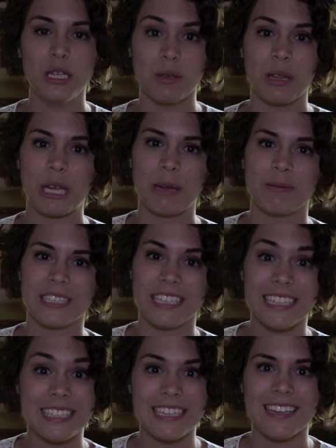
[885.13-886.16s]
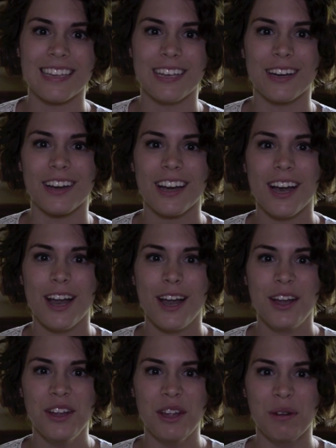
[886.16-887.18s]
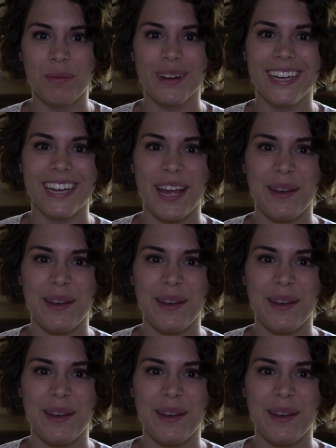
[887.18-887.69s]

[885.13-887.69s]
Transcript: So I think I'm just gonna sit here and read